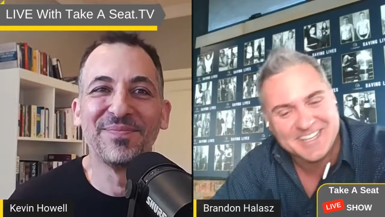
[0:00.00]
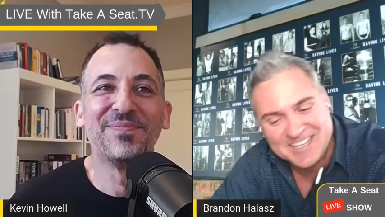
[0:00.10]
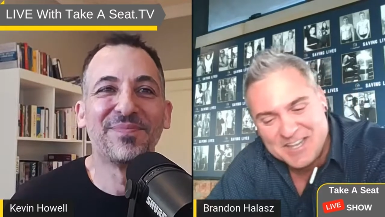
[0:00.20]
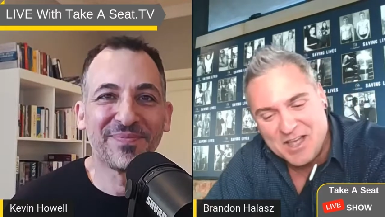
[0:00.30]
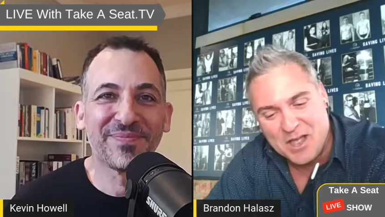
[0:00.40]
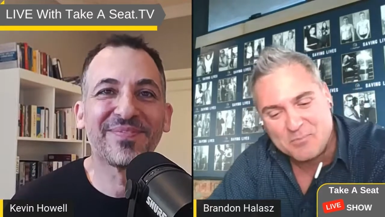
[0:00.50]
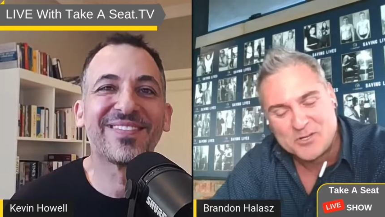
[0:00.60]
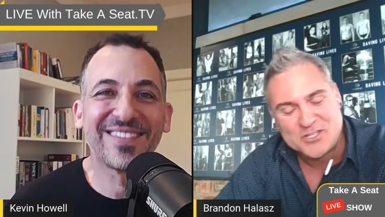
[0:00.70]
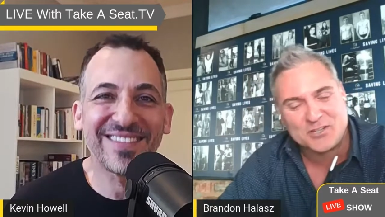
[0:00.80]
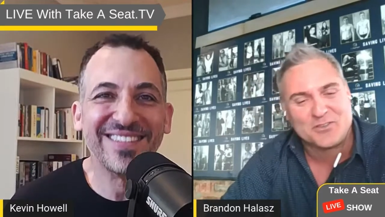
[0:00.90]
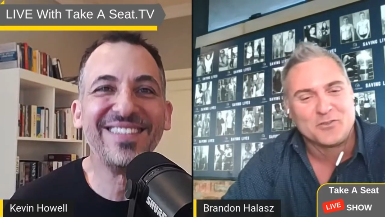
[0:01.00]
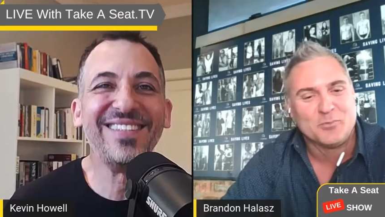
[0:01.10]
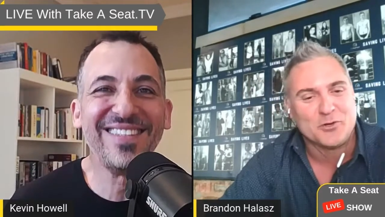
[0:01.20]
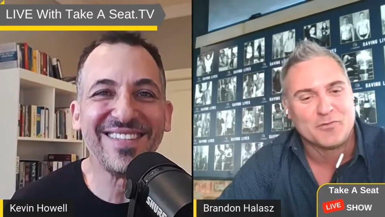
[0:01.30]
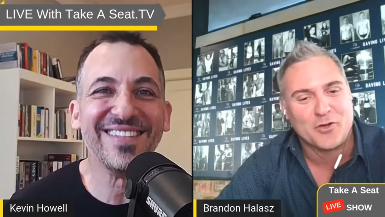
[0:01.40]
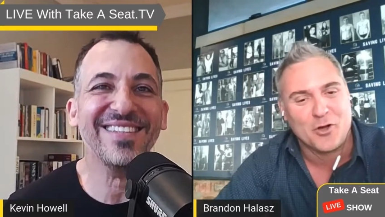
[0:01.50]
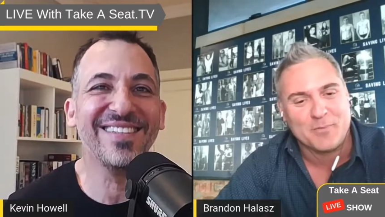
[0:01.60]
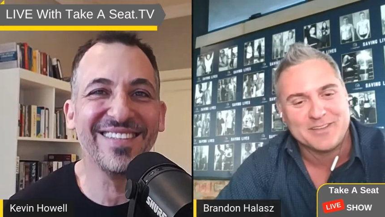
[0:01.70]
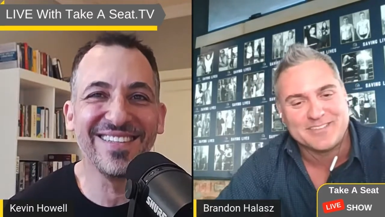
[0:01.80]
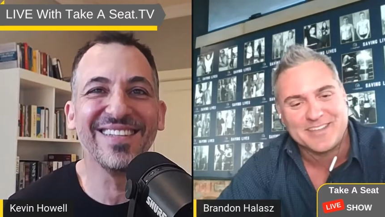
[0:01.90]
Speaker 1: I appreciate those beautiful
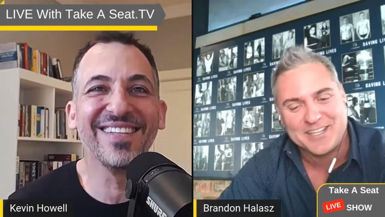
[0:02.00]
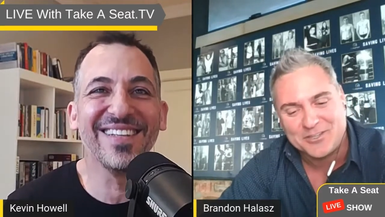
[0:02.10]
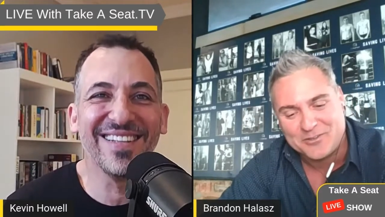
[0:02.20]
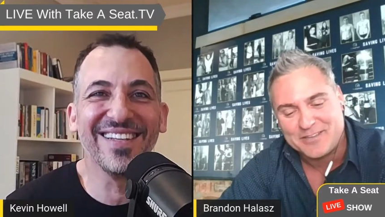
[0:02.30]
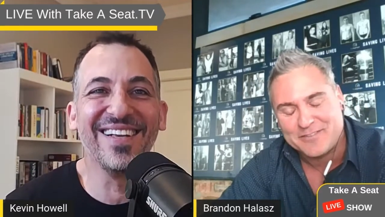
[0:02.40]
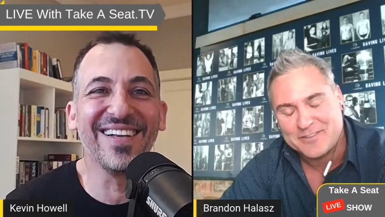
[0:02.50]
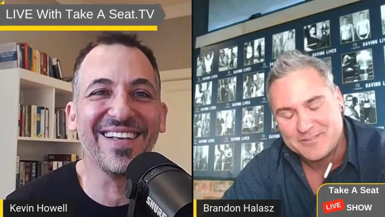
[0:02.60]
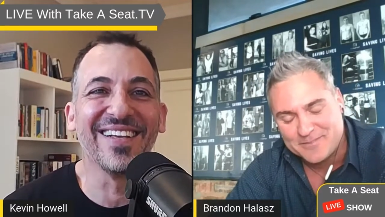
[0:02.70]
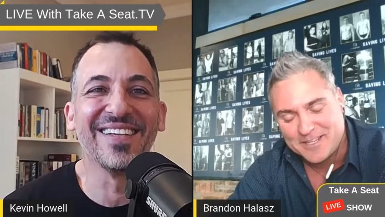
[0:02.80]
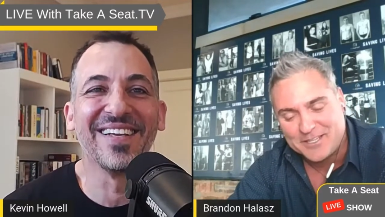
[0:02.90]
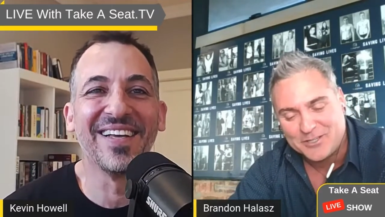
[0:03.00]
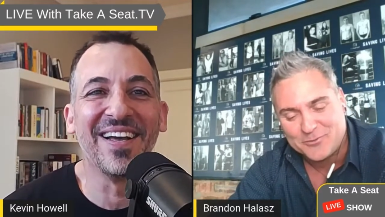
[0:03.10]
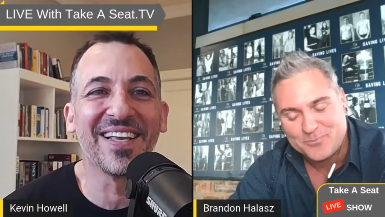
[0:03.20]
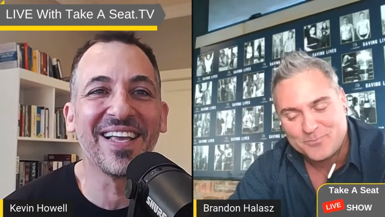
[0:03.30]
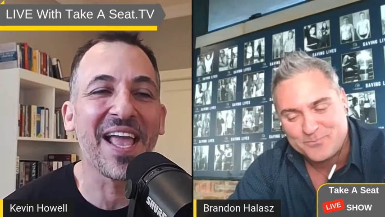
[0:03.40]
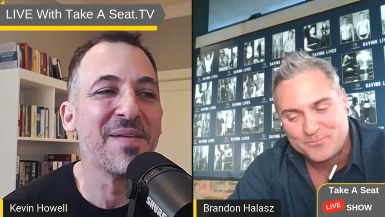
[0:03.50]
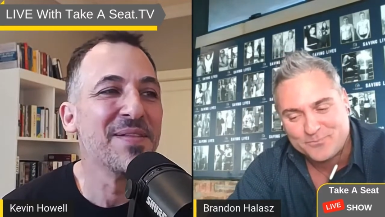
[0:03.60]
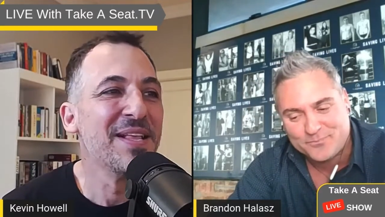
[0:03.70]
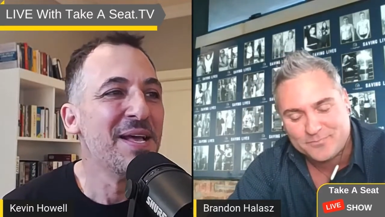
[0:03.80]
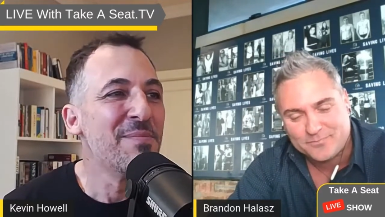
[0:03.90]
comments. Thank you, Kevin.
Speaker 2: Okay. okay,
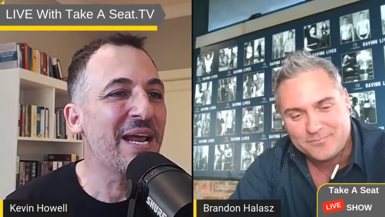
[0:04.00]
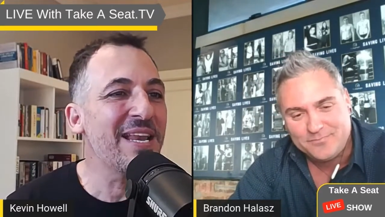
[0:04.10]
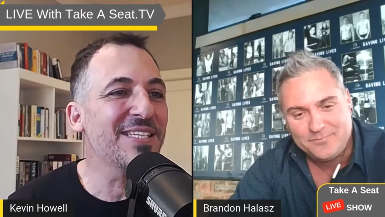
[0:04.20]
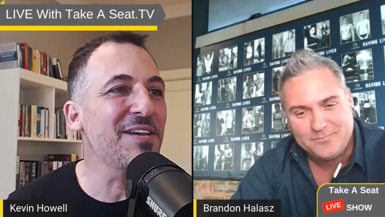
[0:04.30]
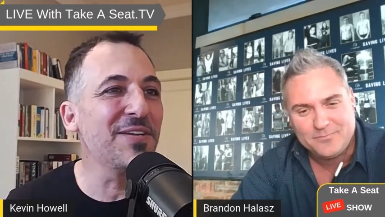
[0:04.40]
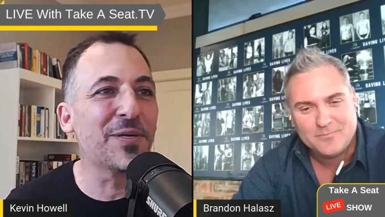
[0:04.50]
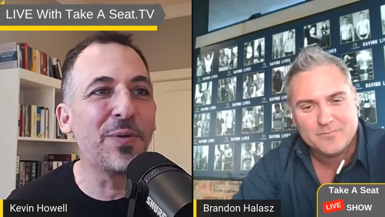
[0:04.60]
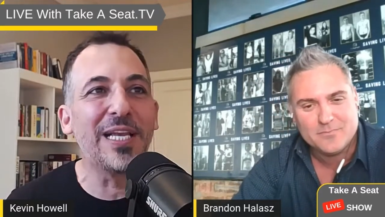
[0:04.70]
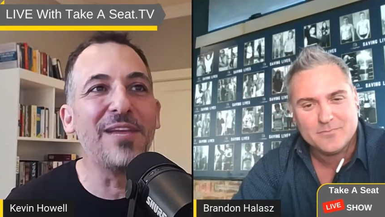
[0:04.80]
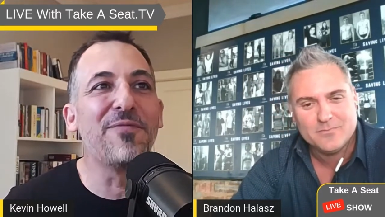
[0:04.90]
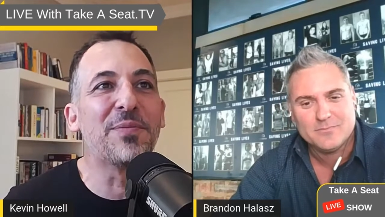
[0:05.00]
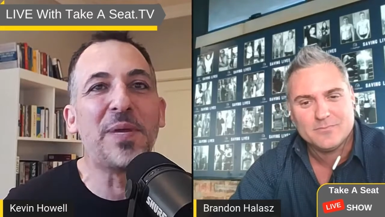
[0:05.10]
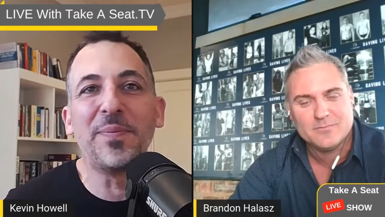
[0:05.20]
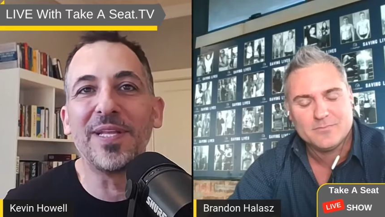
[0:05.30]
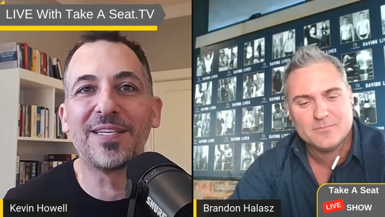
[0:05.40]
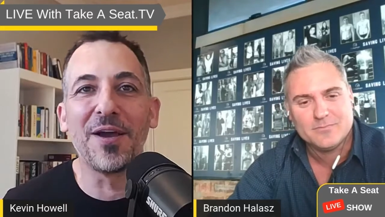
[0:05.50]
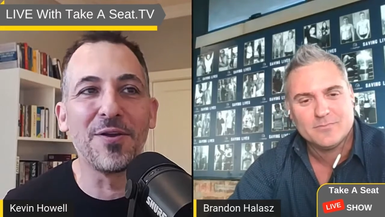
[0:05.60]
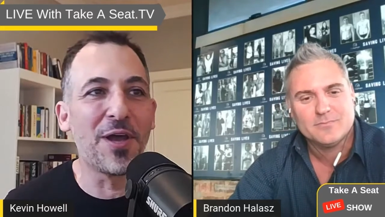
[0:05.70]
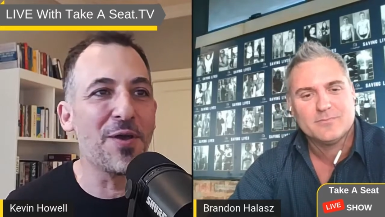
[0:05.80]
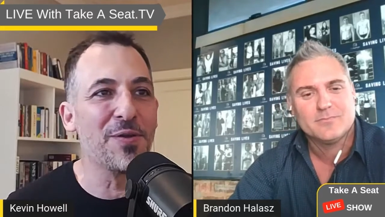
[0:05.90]
Brandon. So quickly for the people that
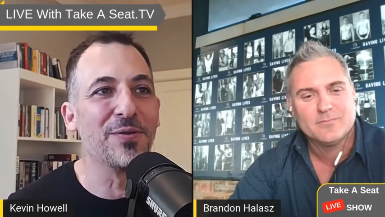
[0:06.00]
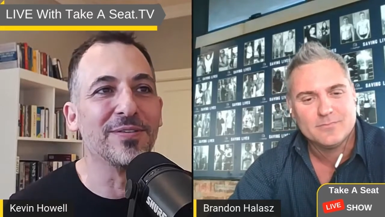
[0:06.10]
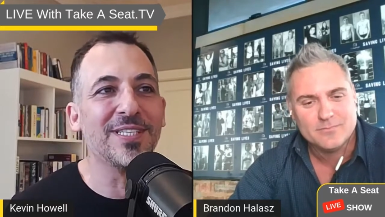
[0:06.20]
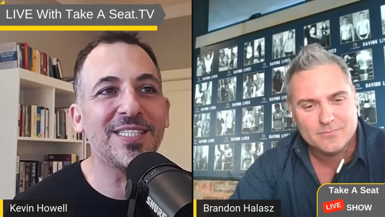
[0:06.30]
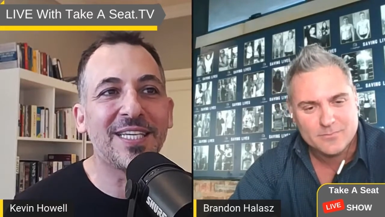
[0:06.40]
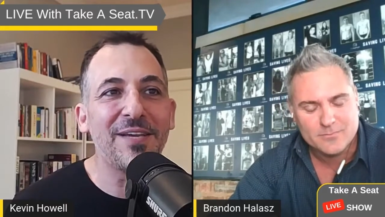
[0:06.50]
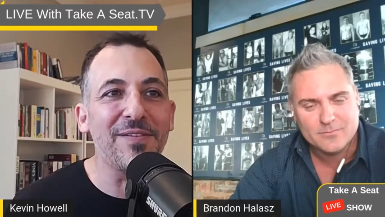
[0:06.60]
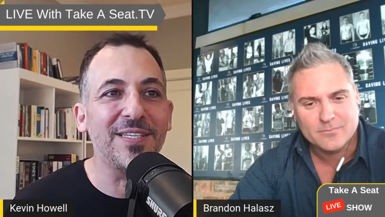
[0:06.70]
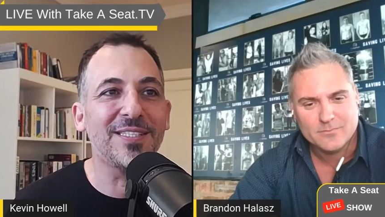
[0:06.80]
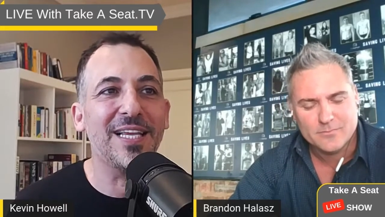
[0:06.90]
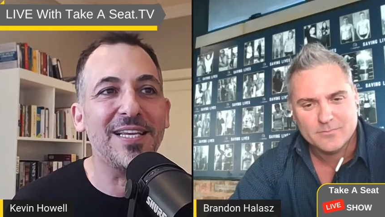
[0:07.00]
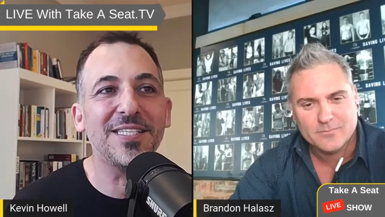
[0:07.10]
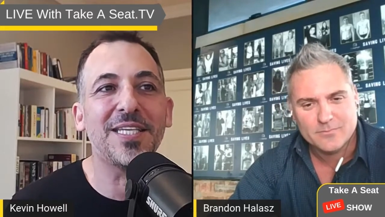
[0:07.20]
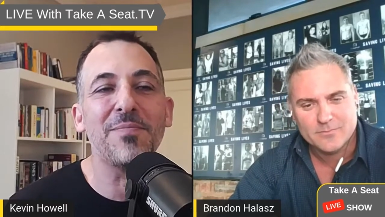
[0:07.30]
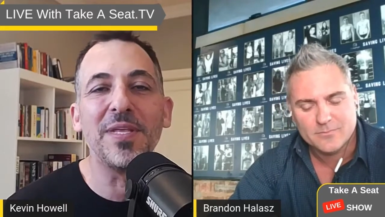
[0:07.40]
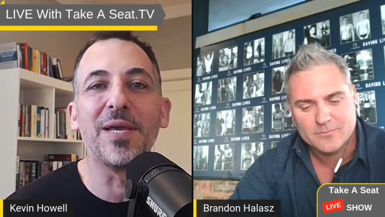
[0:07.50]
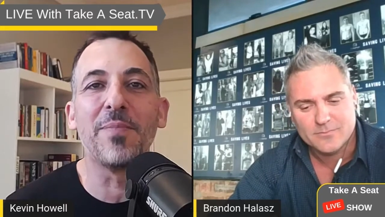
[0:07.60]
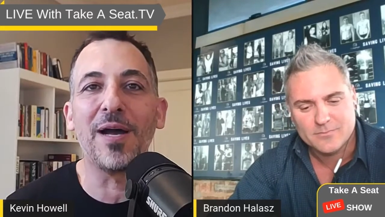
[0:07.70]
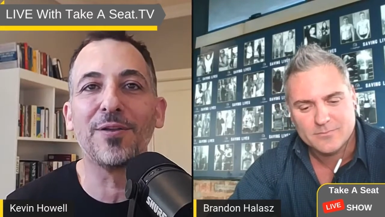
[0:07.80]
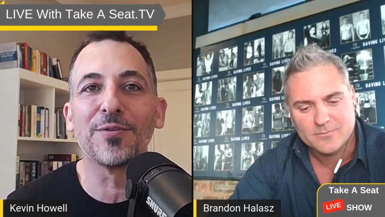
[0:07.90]
don't know you, just give us tell us something
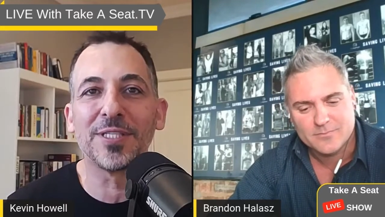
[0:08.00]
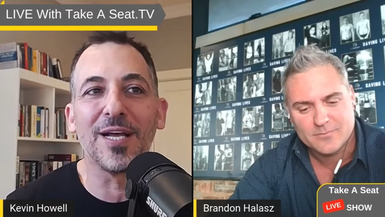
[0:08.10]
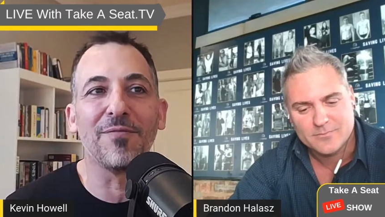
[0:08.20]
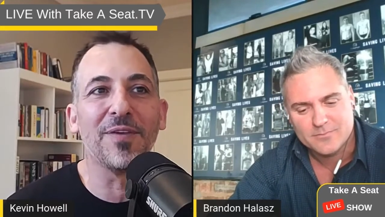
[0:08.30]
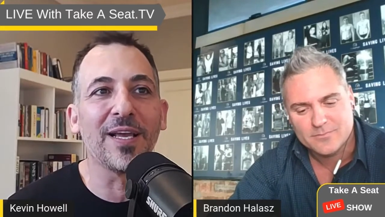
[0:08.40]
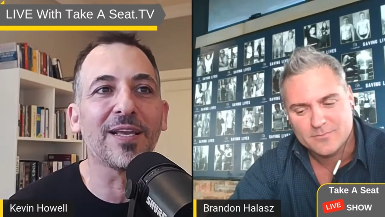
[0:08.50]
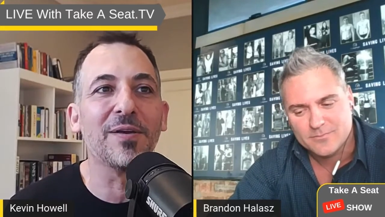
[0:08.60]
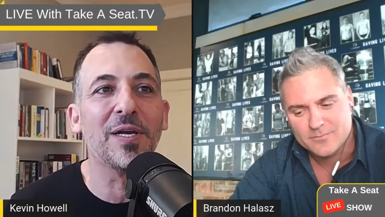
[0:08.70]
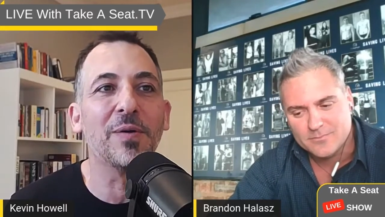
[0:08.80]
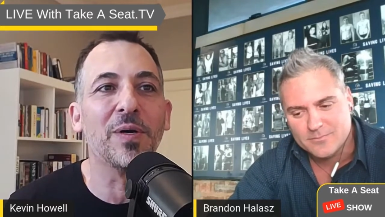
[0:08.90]
about yourself. Like, uh,